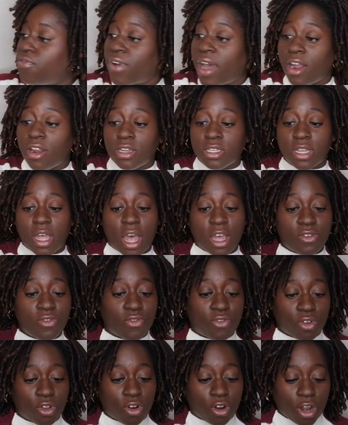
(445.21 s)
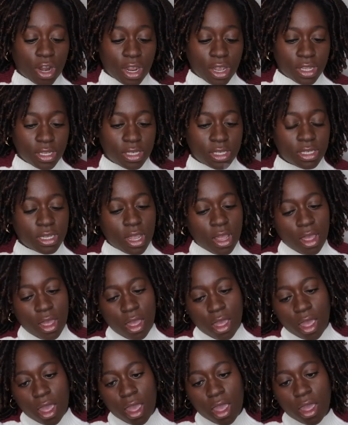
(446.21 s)
Fireside Flurries.
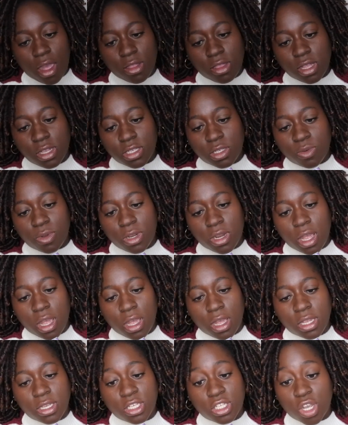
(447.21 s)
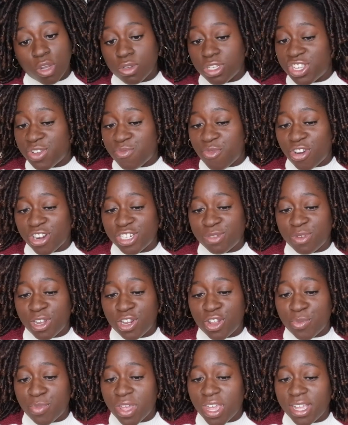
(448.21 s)
And this one is Toasted
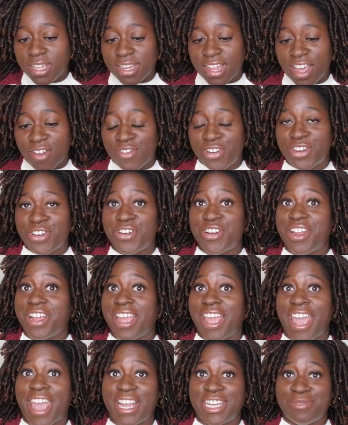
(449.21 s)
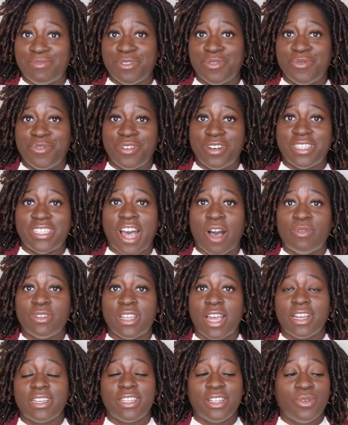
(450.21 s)
Marshmallow, Pink Lavender, and Cashmere Woods. I
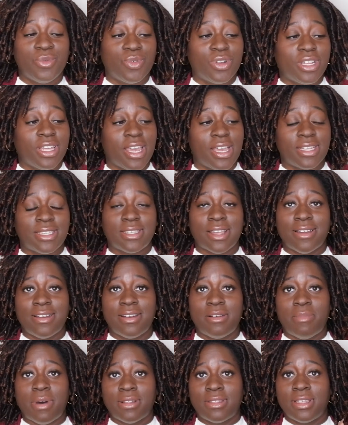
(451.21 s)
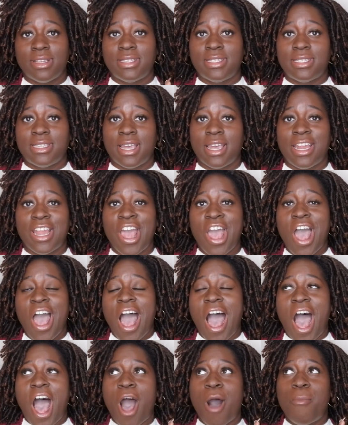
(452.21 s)
was actually really excited about this scent.
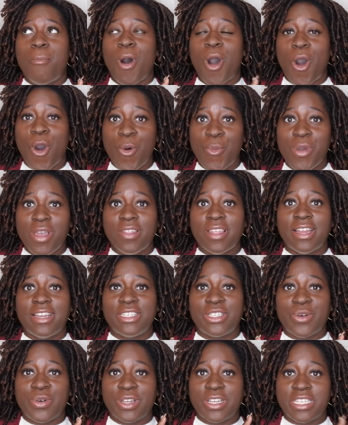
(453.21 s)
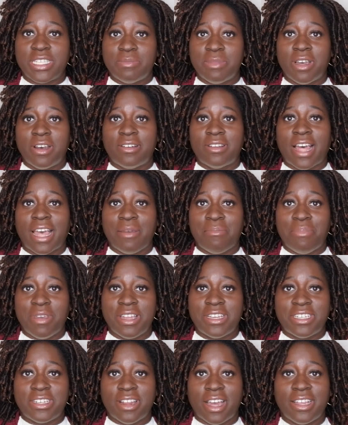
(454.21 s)
I'm hoping that it's going to smell like
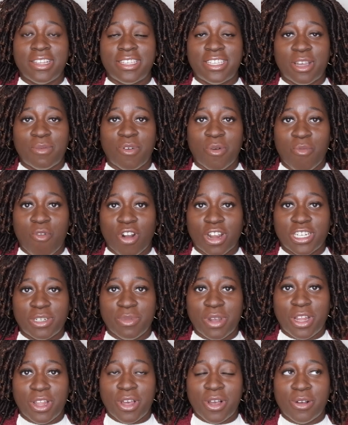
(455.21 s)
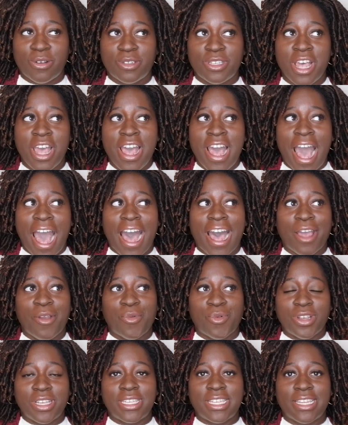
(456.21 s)
beach night summer marshmallows. I
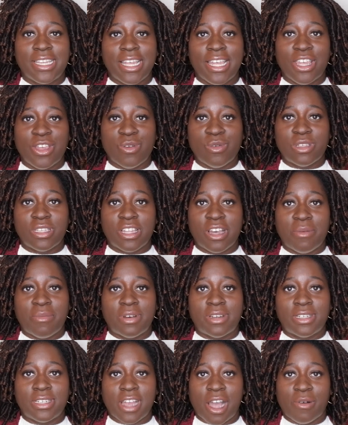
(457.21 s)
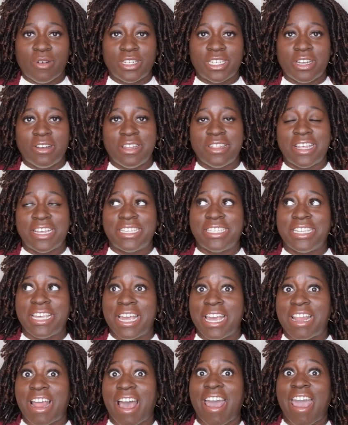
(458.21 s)
recently used up a shower gel in that
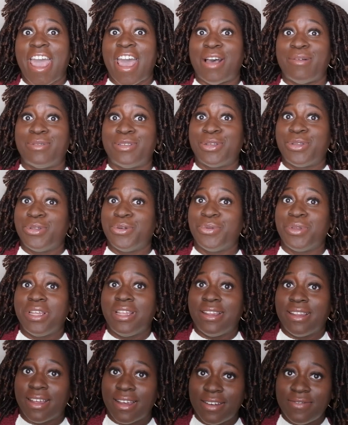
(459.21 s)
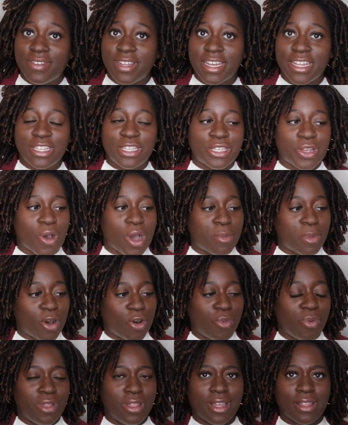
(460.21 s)
scent and I absolutely loved it. So I'm
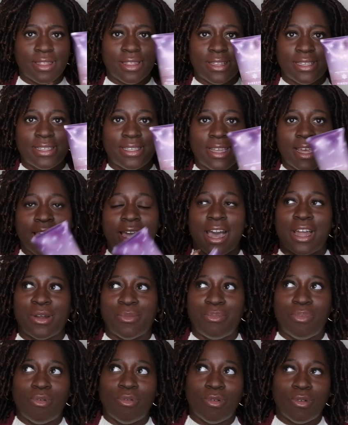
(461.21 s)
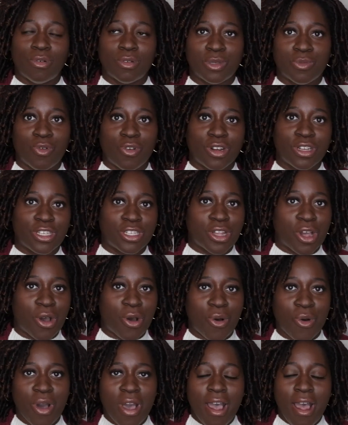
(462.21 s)
hoping that this scent kind of pulls more
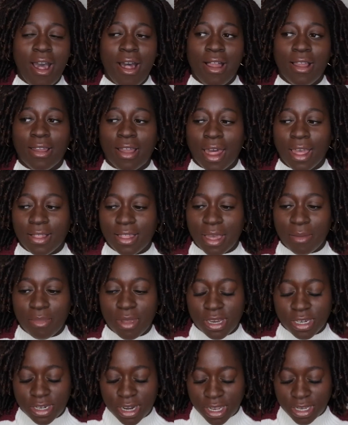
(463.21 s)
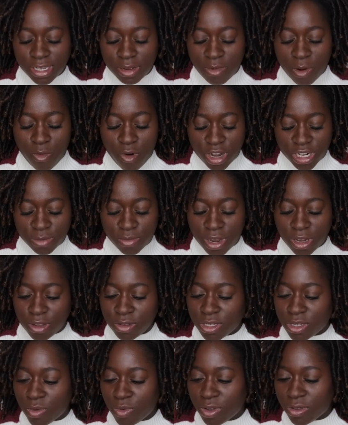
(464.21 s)
so like that beach night summer
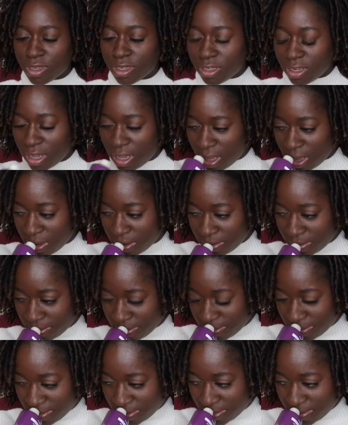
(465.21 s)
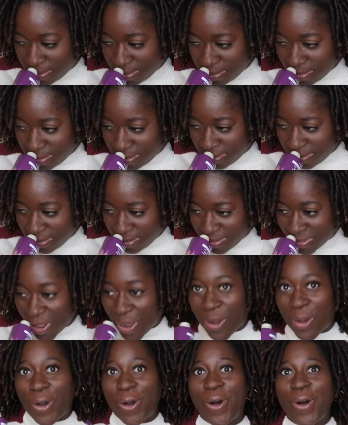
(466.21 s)
marshmallow. So we'll see.
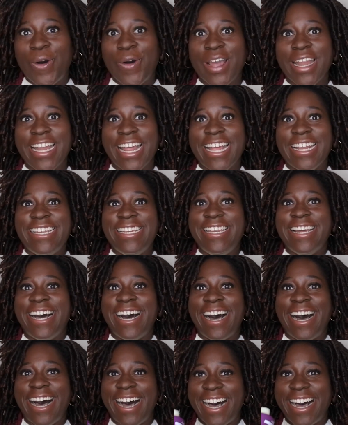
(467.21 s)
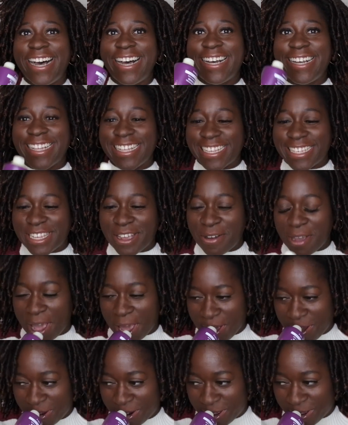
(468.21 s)
Oh, and it does.
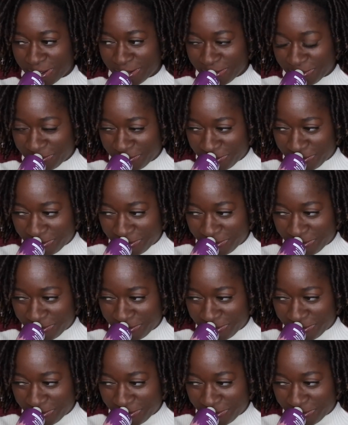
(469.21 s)
Okay, hold on.